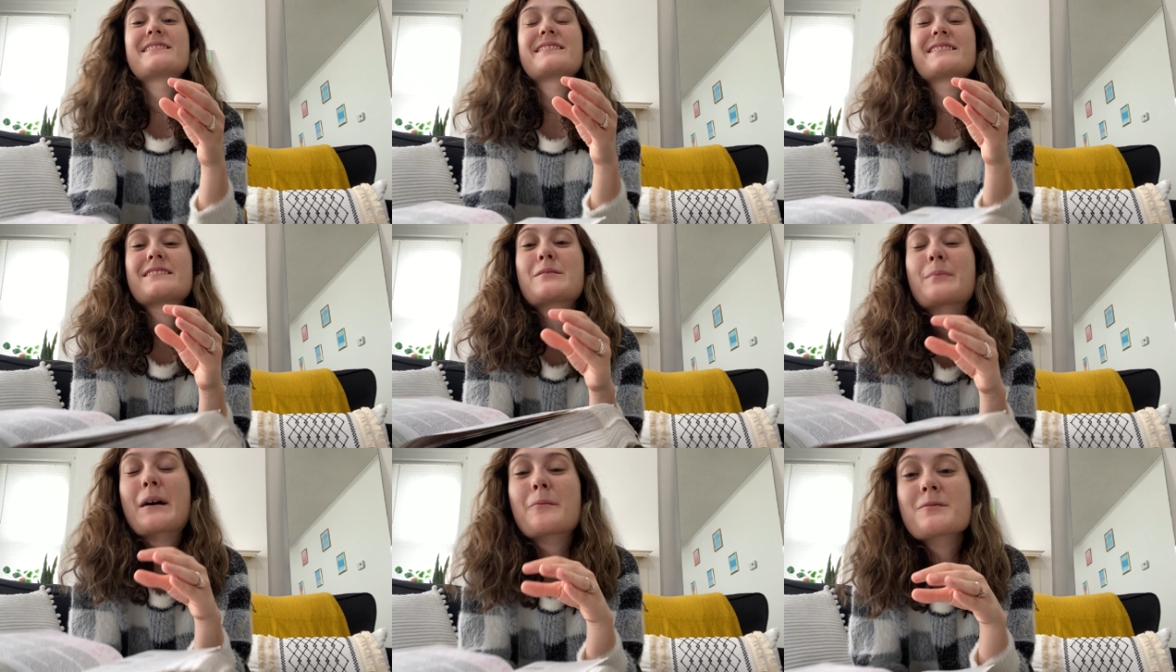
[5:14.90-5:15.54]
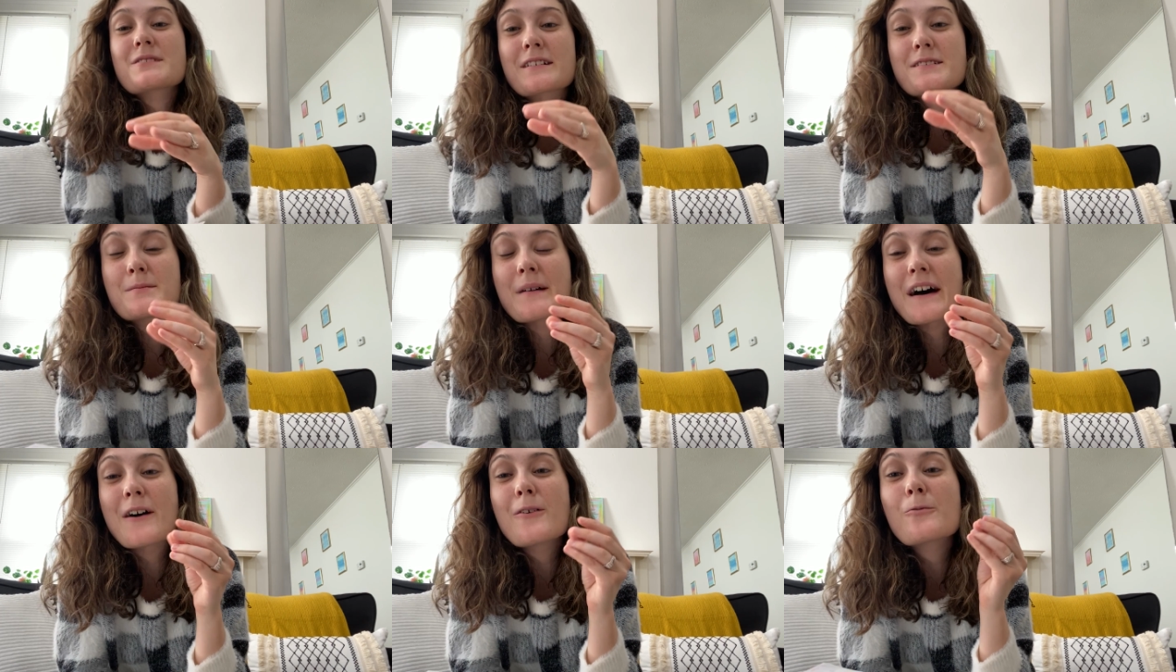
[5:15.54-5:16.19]
the bible talks
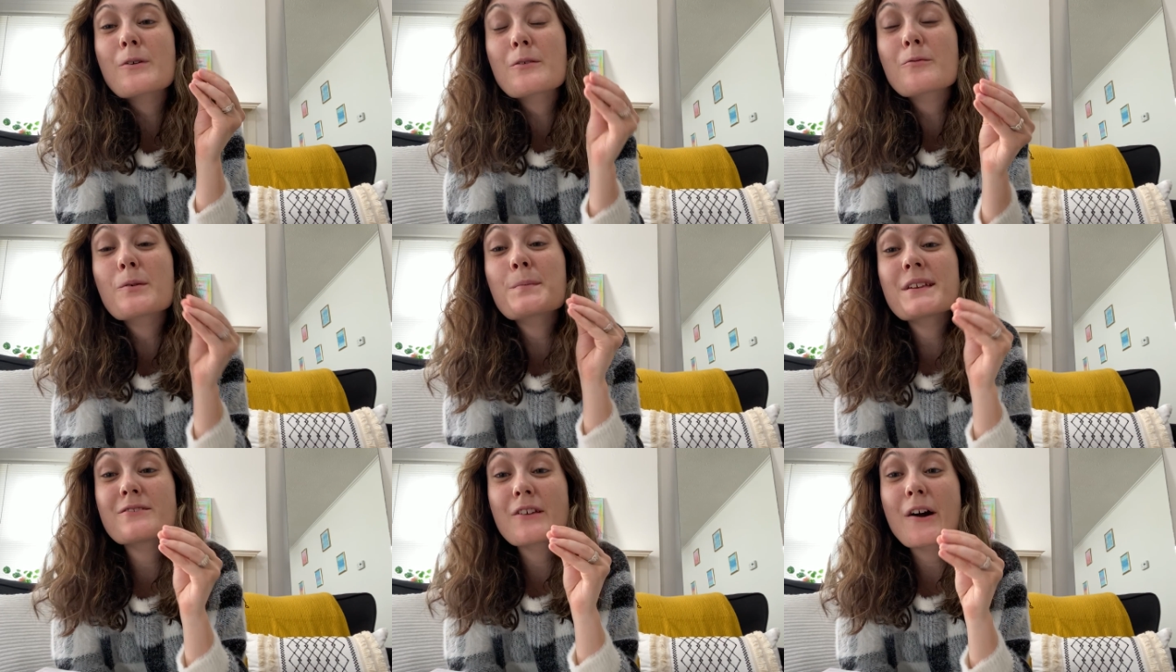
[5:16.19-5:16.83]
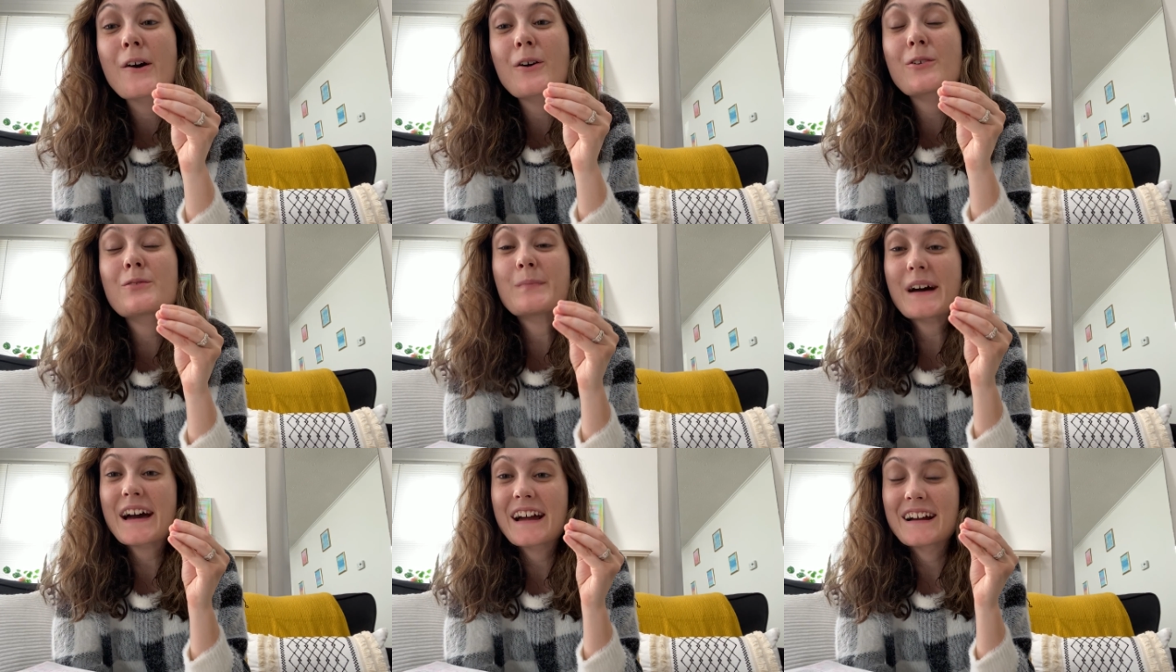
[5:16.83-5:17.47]
about we will be known
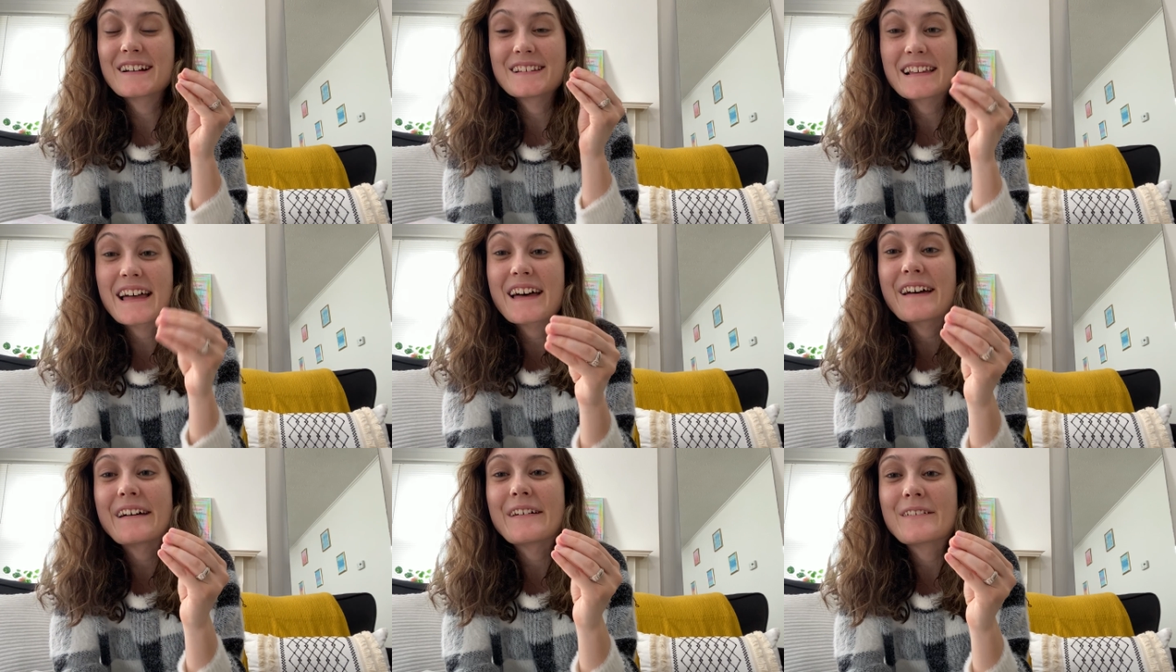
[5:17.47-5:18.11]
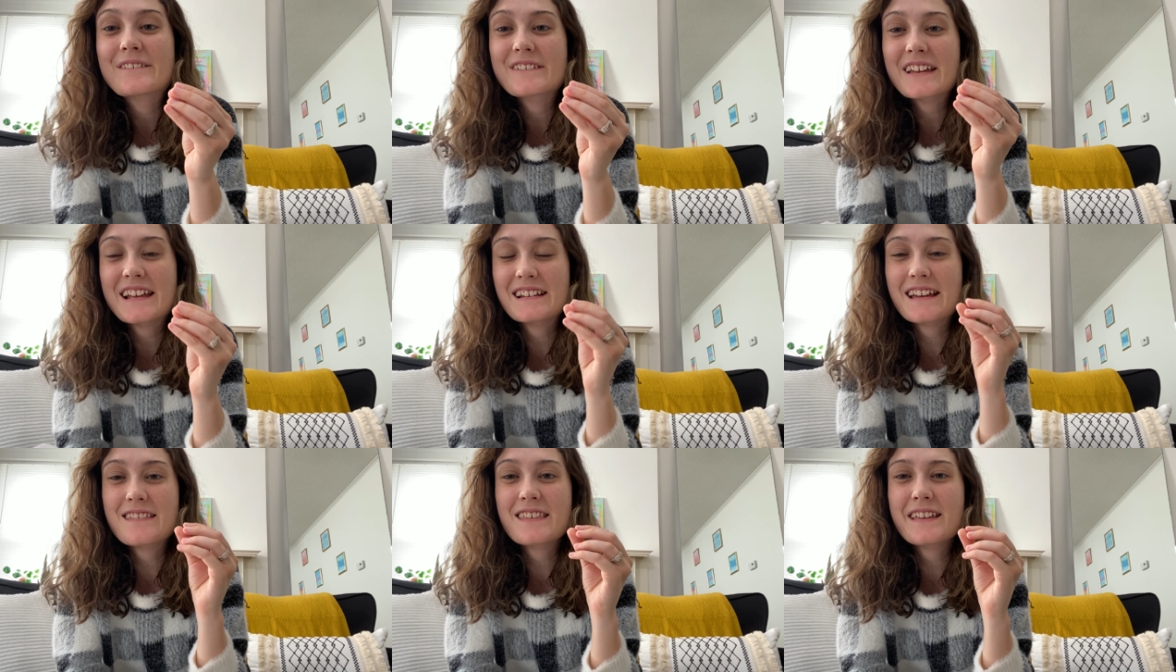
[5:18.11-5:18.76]
by our love
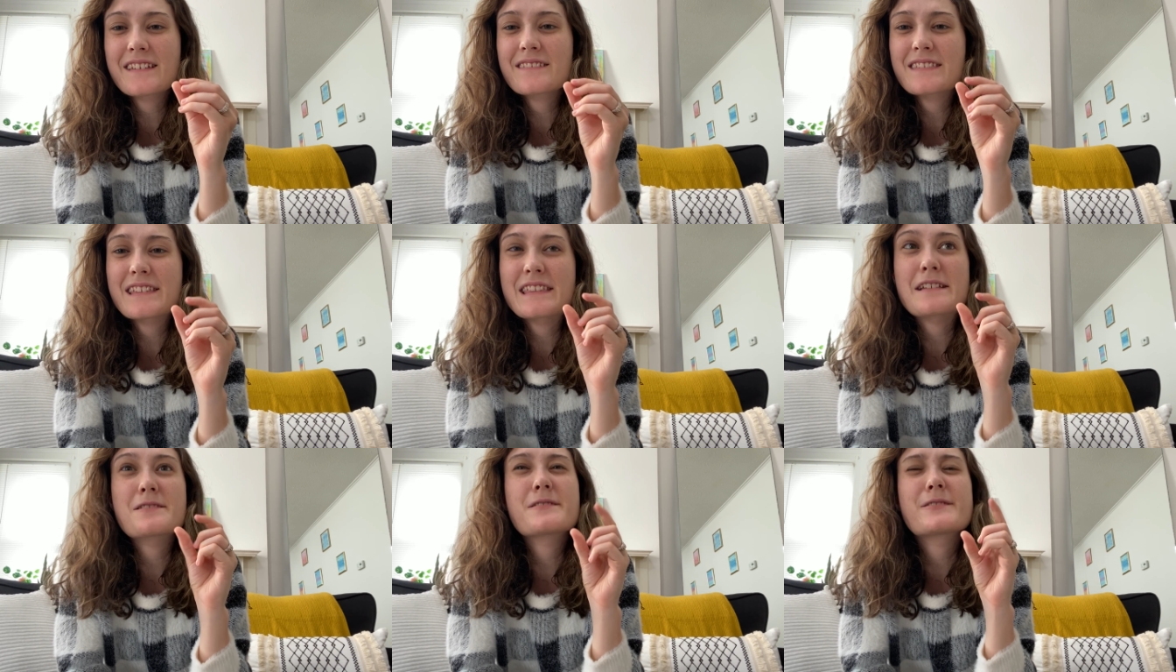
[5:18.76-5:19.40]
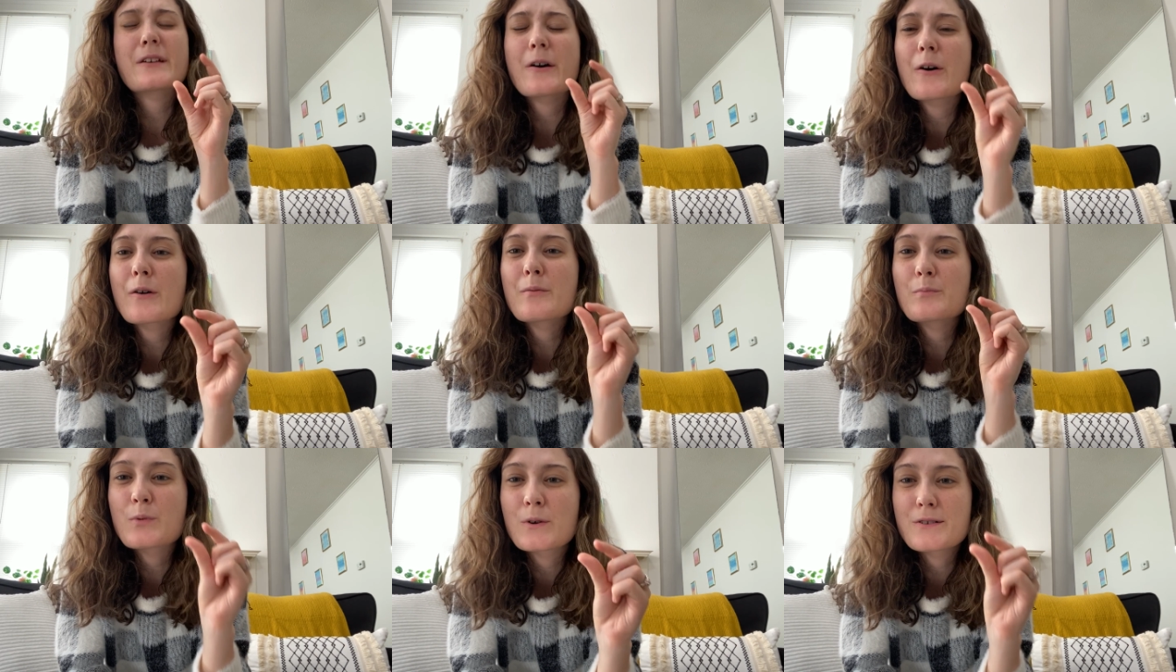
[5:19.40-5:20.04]
and i think that that's so
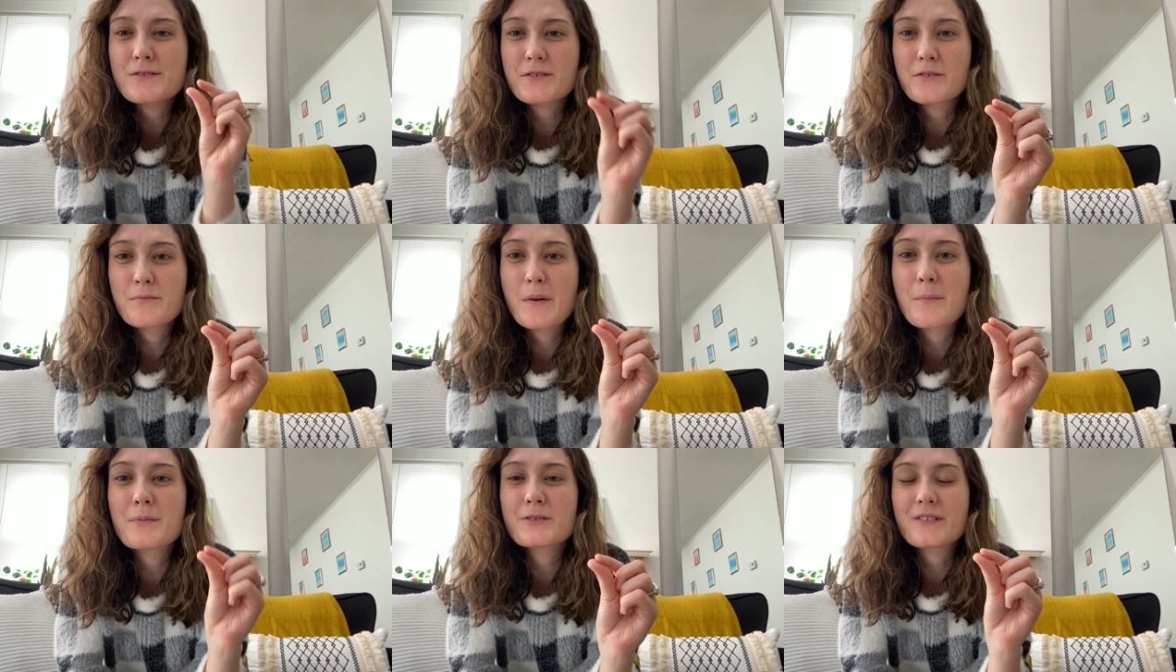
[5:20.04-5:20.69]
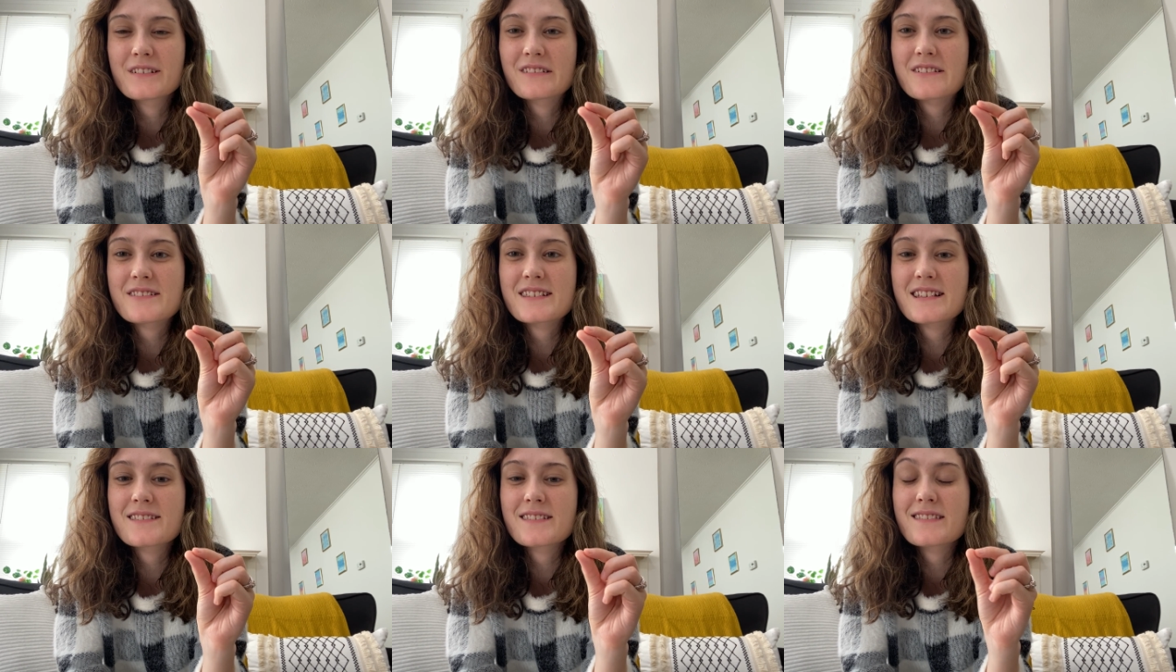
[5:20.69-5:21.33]
important to remember during this
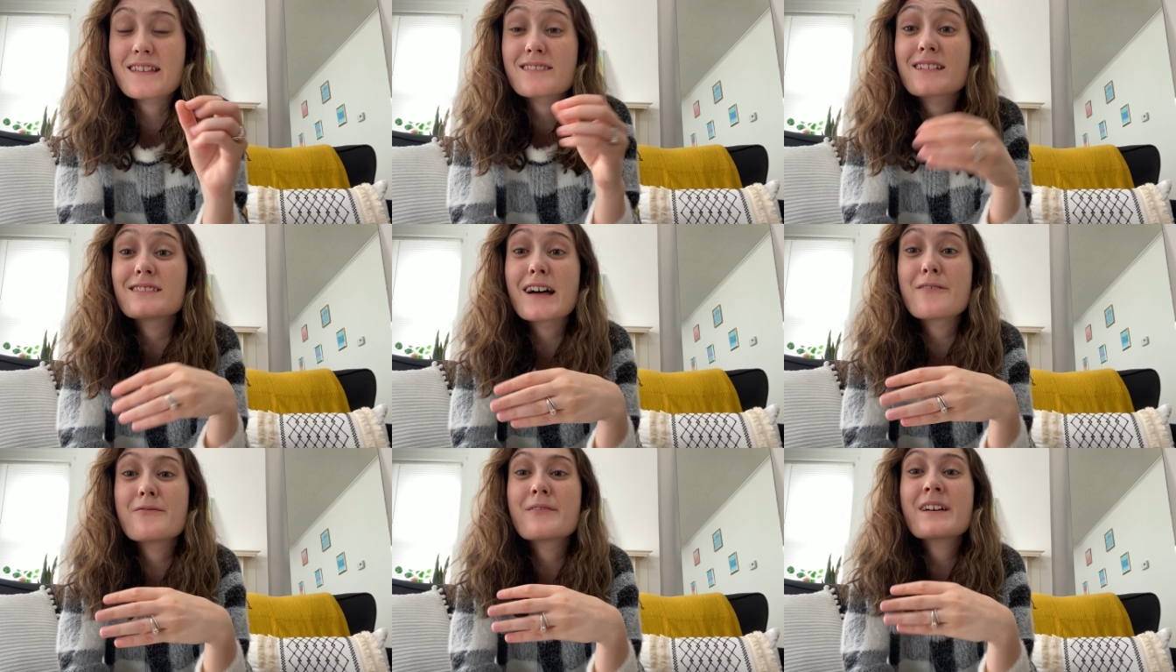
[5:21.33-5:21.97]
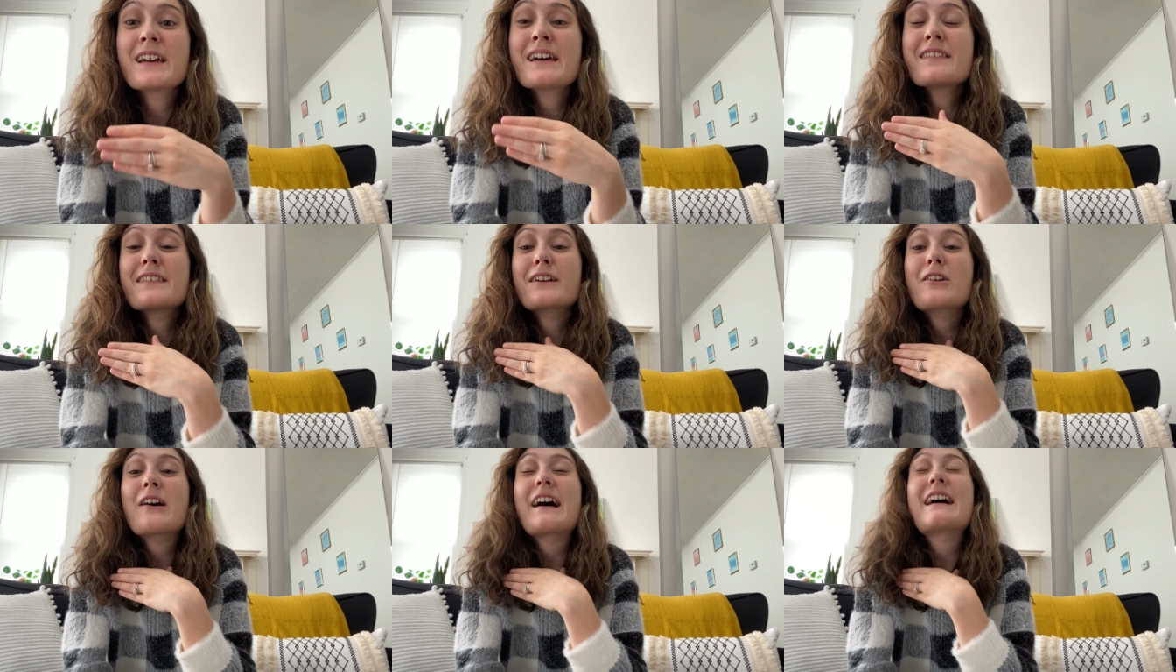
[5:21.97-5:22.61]
season that the love
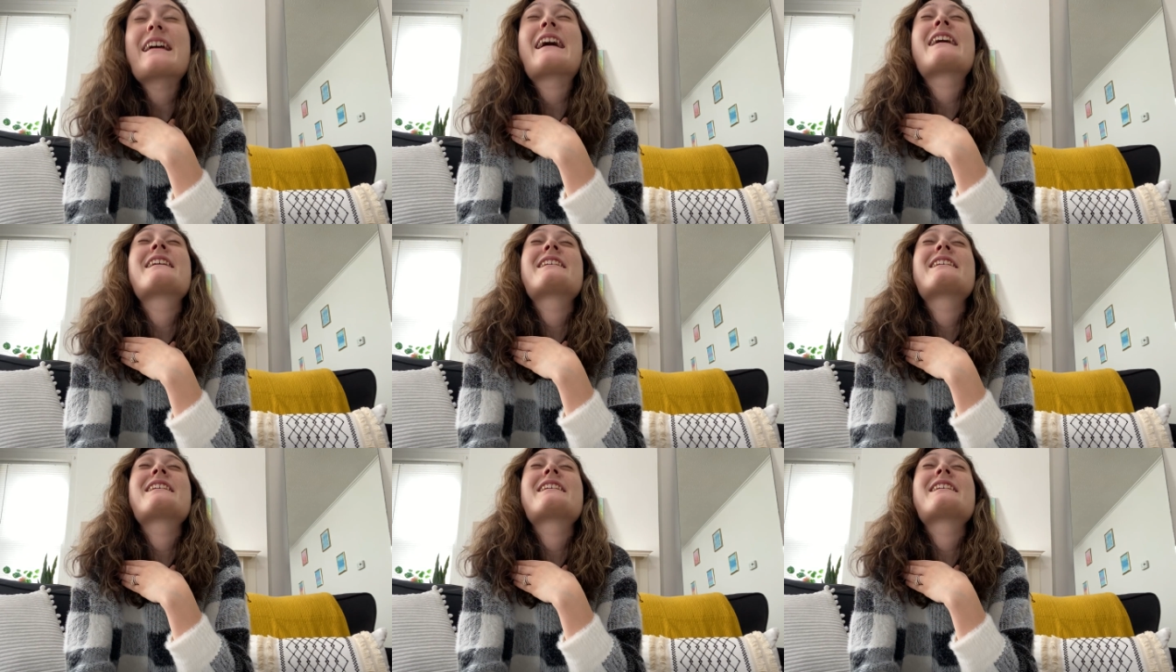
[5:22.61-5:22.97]
that god